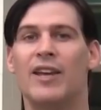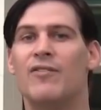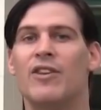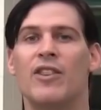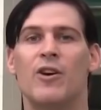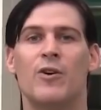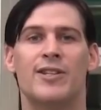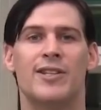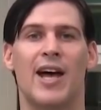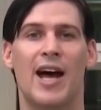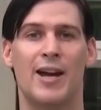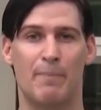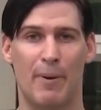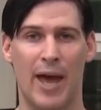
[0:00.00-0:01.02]
And even though it's
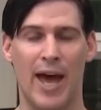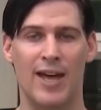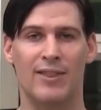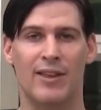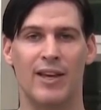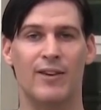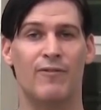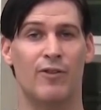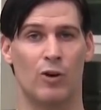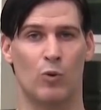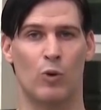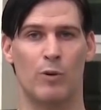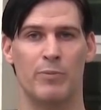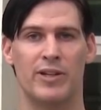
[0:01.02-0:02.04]
not a bad thing for
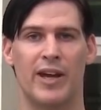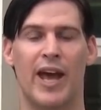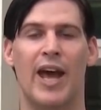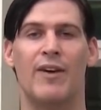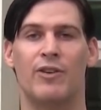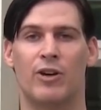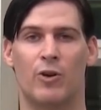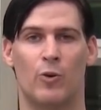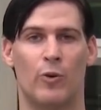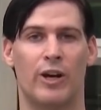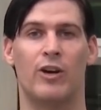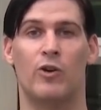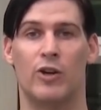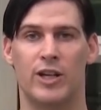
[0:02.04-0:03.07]
a woman to have a
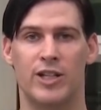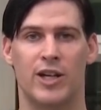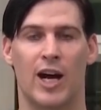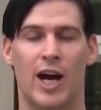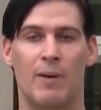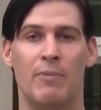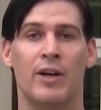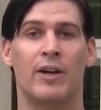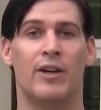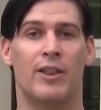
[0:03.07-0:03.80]
career or a job,